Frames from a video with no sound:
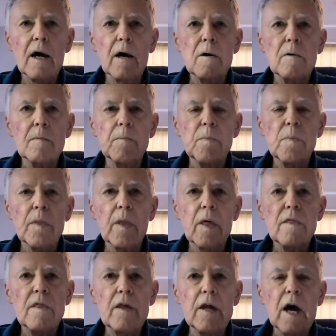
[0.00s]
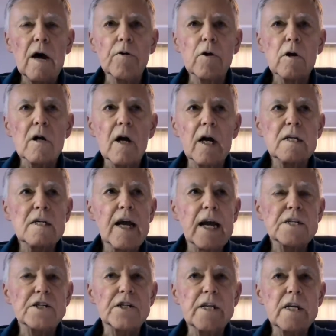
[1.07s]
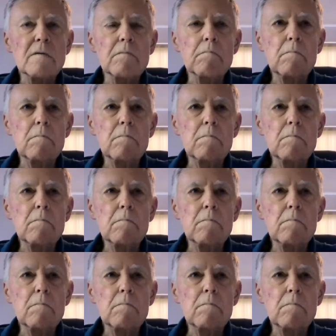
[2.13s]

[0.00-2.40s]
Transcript: Um, the other context